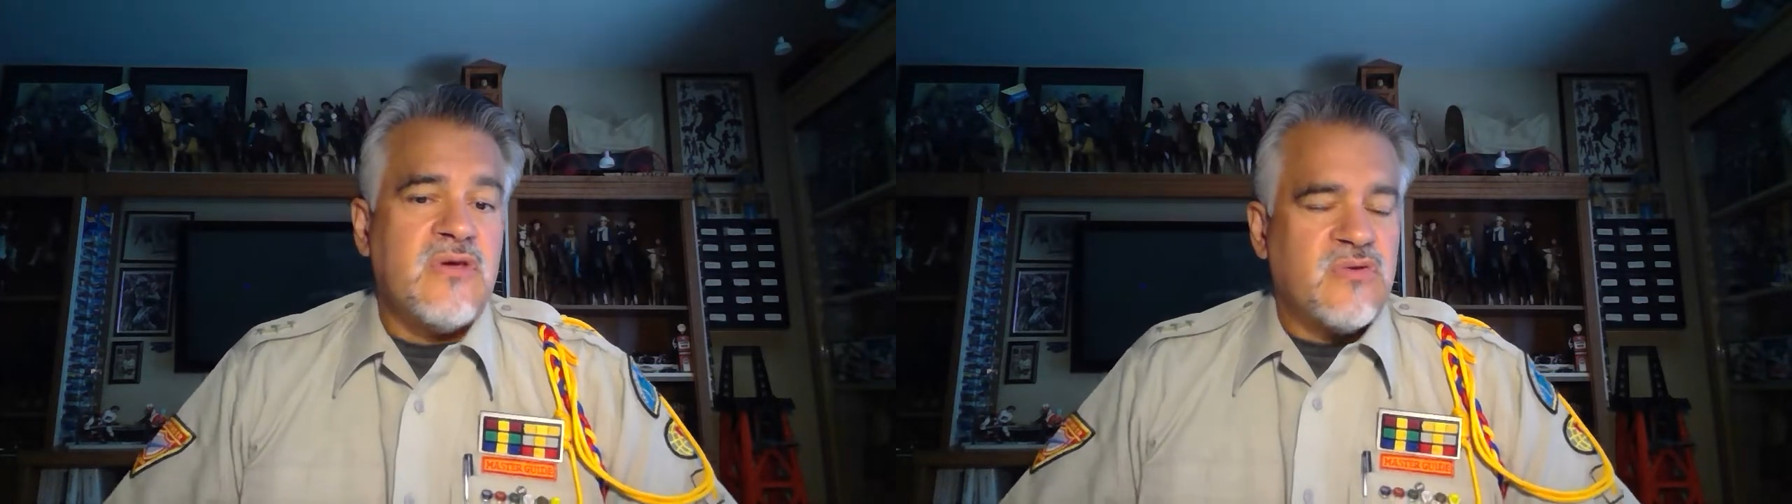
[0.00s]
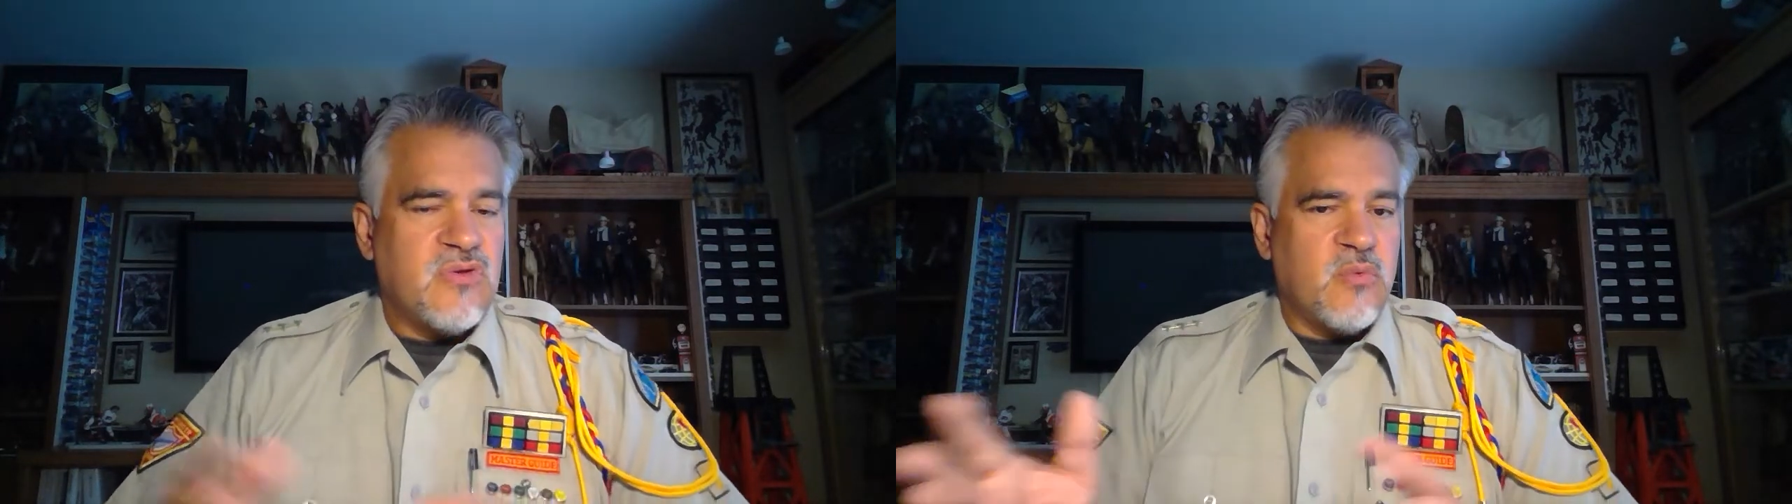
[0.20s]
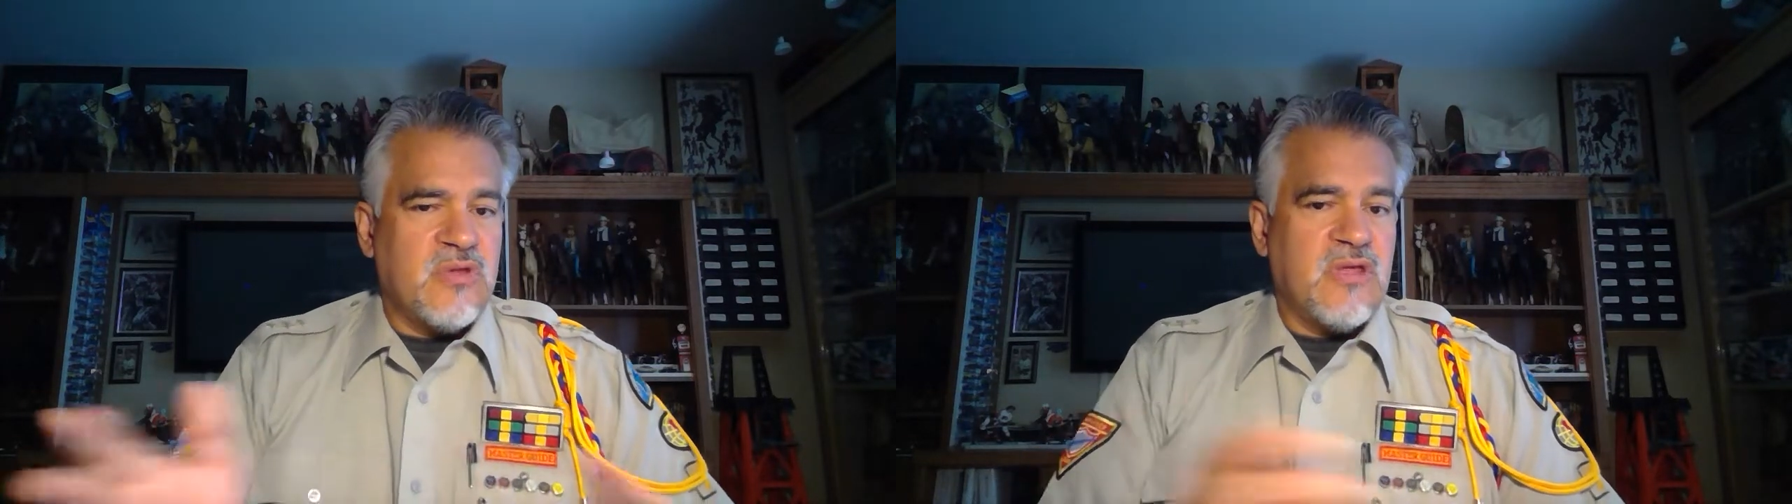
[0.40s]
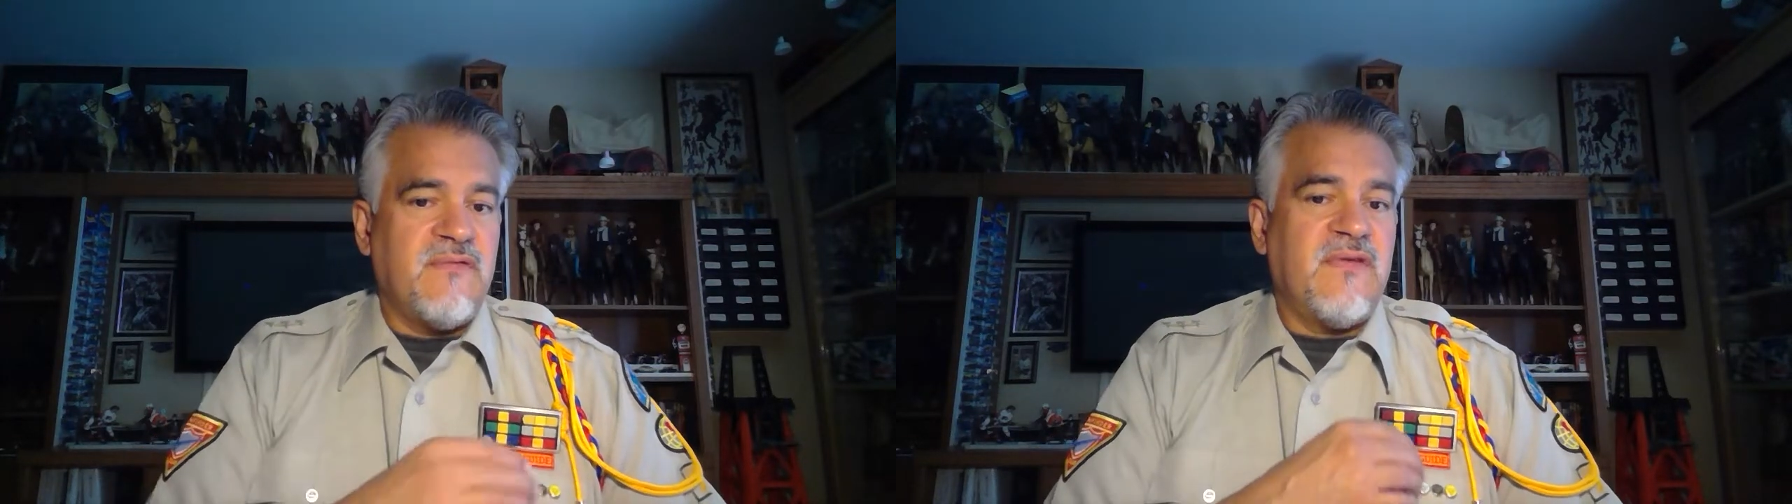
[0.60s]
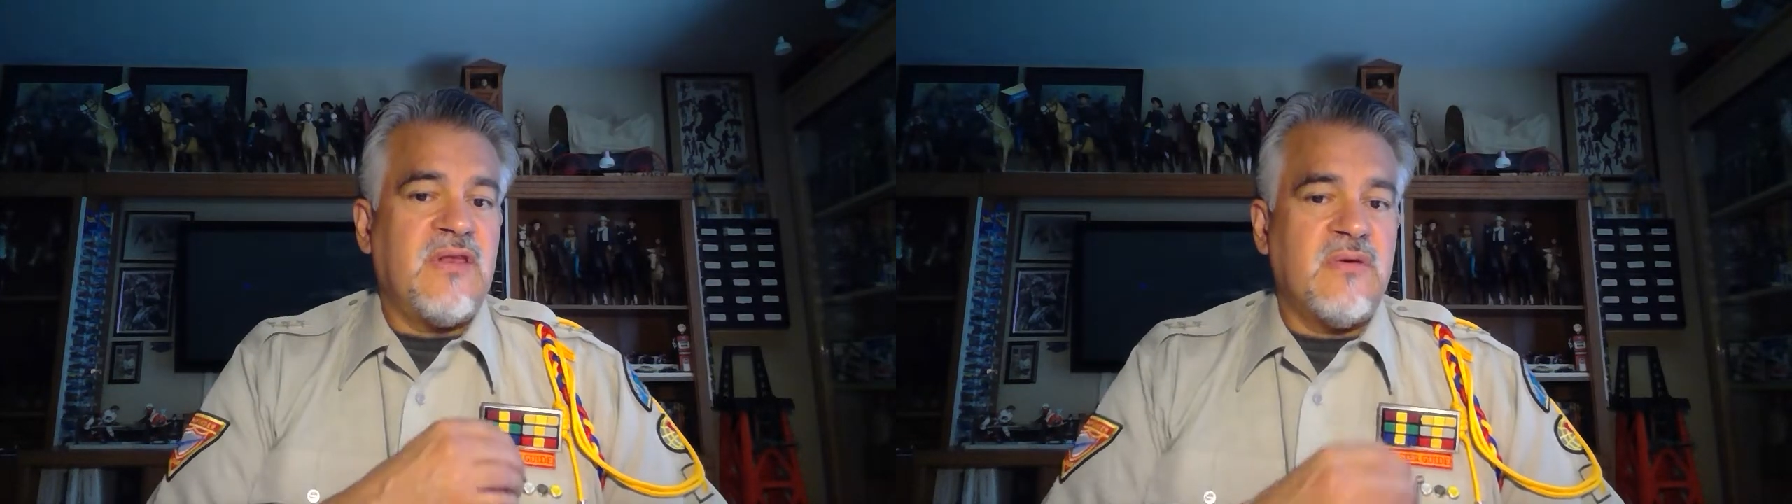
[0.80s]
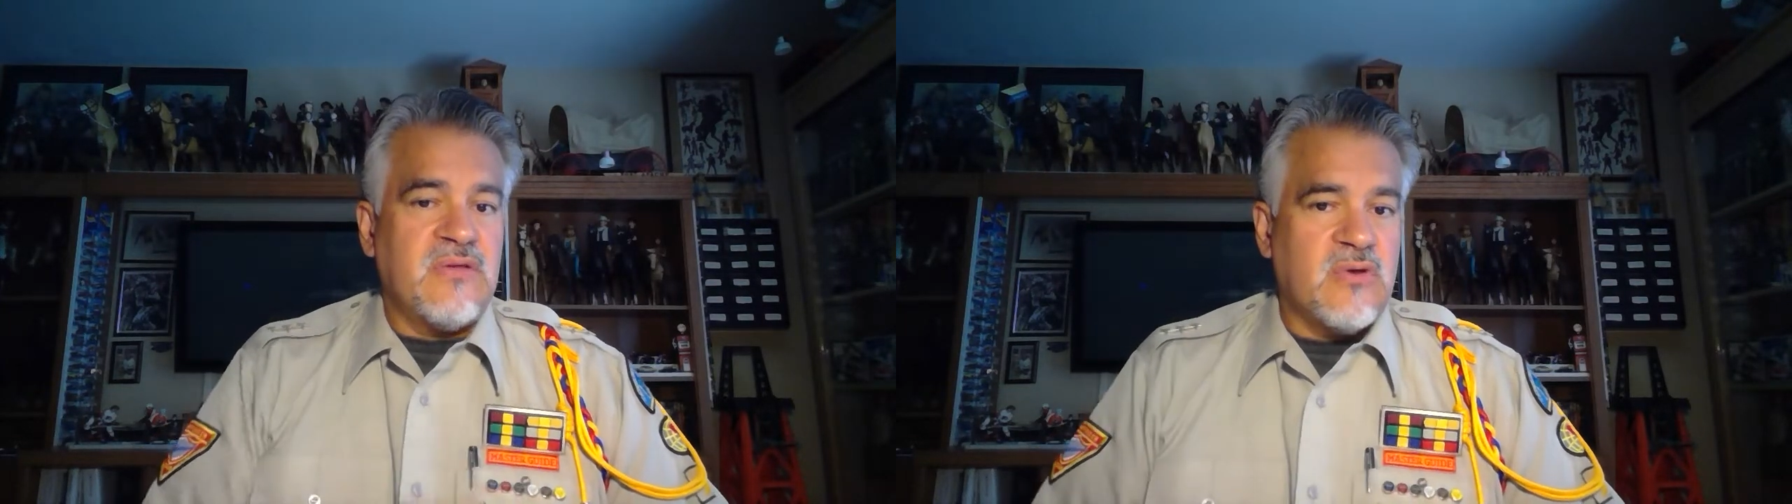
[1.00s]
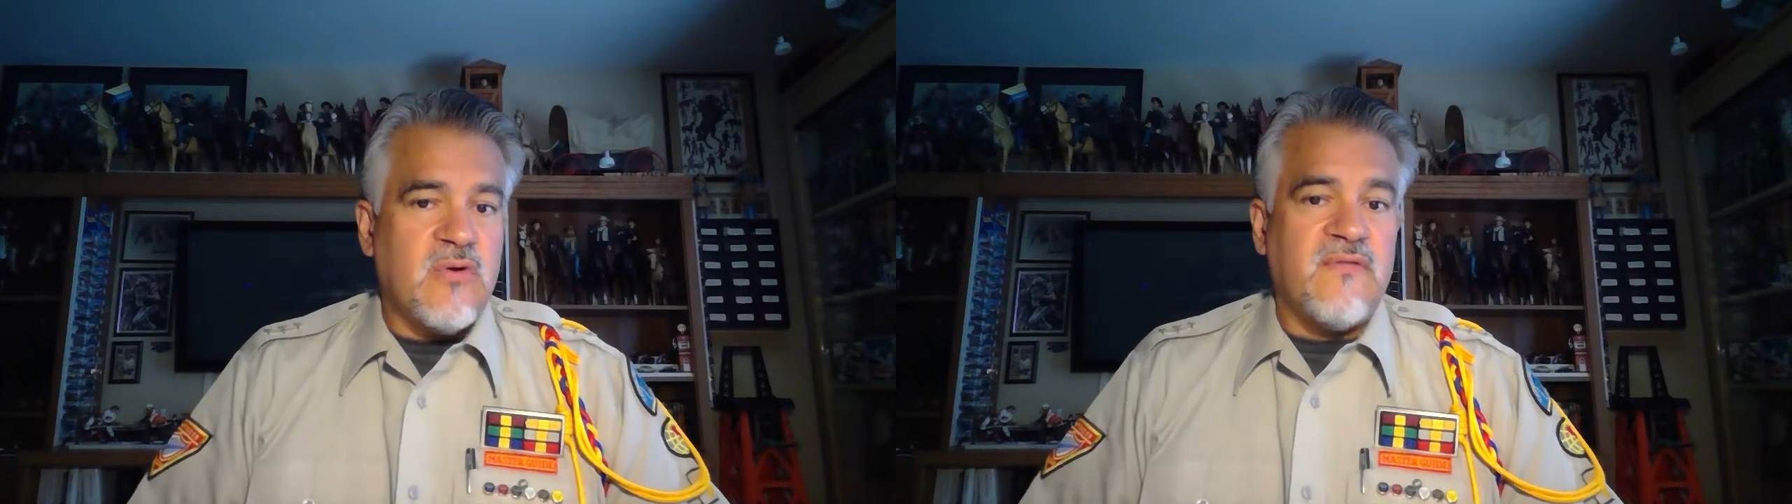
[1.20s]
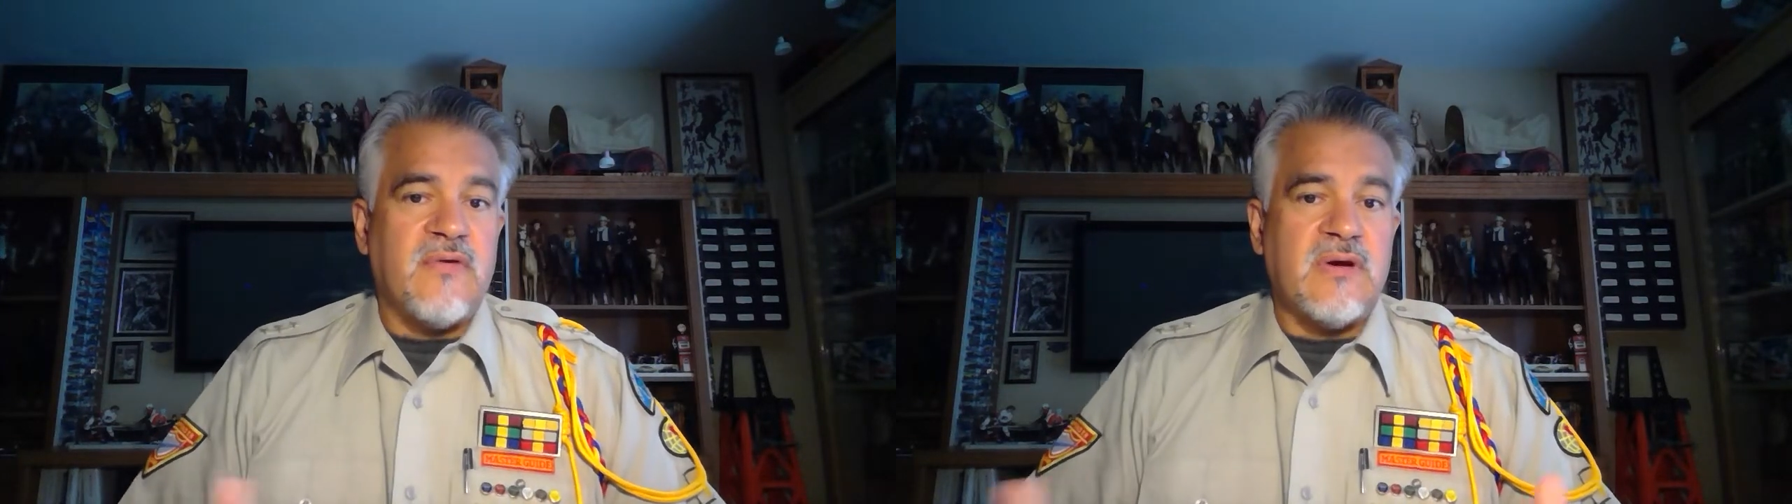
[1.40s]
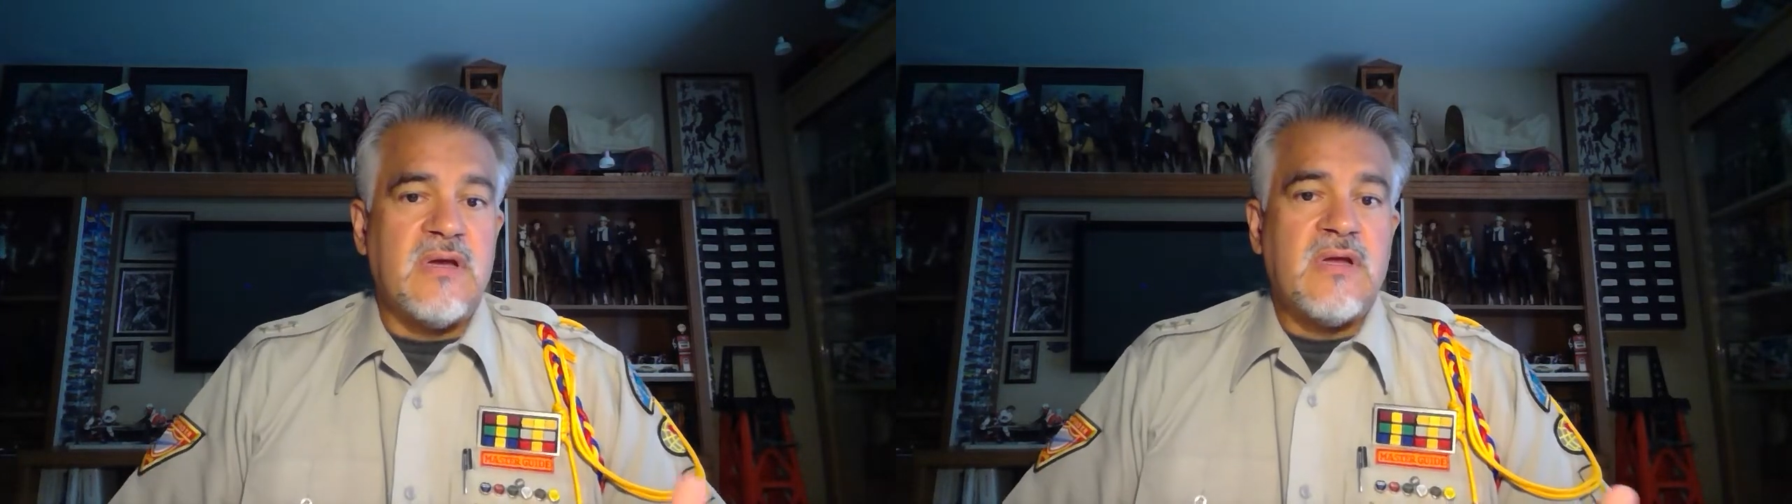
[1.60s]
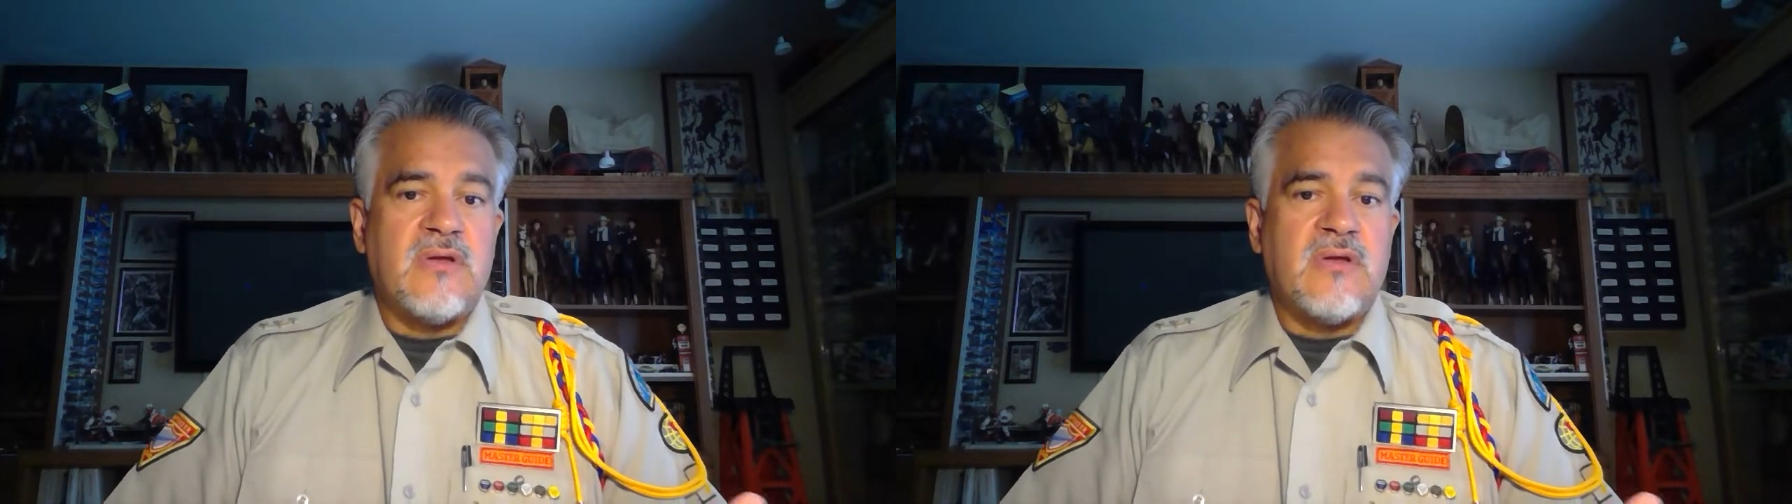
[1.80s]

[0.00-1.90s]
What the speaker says: So when this video is over,